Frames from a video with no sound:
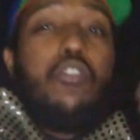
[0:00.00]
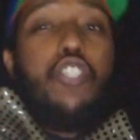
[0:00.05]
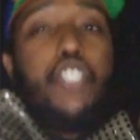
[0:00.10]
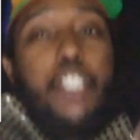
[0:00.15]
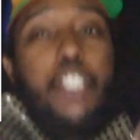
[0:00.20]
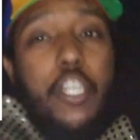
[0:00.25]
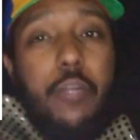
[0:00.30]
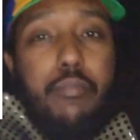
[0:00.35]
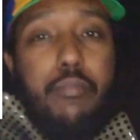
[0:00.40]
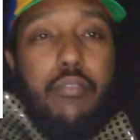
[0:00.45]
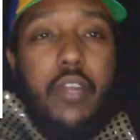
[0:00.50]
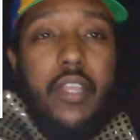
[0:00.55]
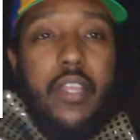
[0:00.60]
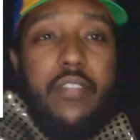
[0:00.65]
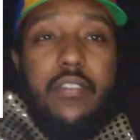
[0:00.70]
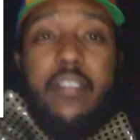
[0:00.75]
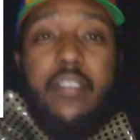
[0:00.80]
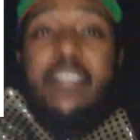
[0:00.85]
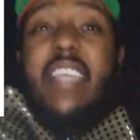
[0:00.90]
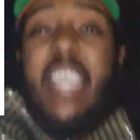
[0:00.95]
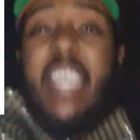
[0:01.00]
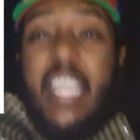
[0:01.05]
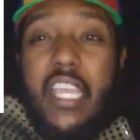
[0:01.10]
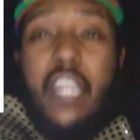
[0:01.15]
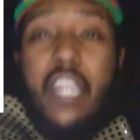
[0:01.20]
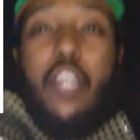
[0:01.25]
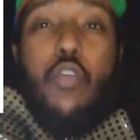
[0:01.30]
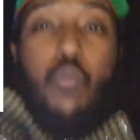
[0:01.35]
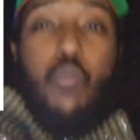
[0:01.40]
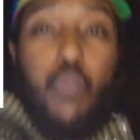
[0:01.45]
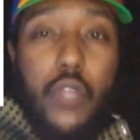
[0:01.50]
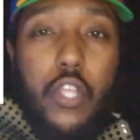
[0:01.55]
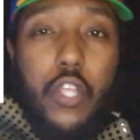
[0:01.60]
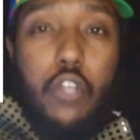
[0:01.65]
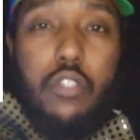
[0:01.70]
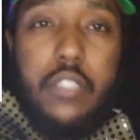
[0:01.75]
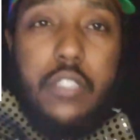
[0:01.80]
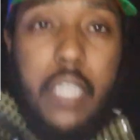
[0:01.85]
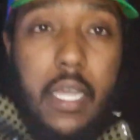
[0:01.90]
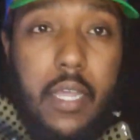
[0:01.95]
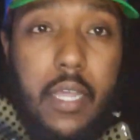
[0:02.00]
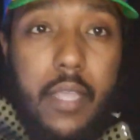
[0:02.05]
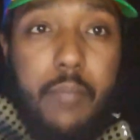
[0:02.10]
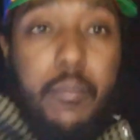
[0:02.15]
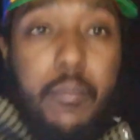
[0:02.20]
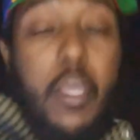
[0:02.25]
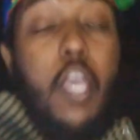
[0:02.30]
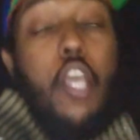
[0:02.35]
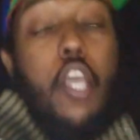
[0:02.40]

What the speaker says: to share prices in real time.